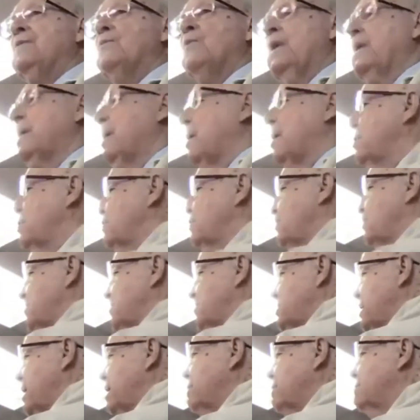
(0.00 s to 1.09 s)

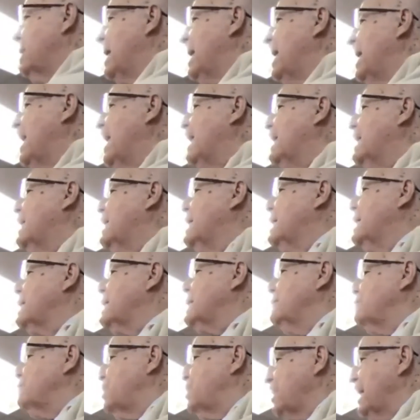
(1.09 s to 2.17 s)
100% man,
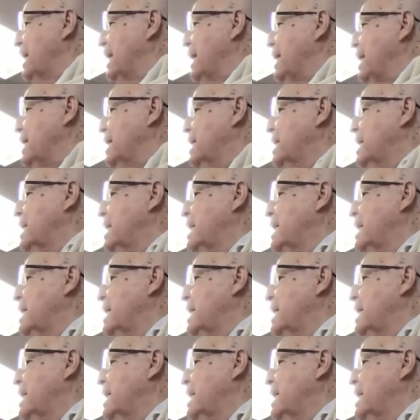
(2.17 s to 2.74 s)
complete.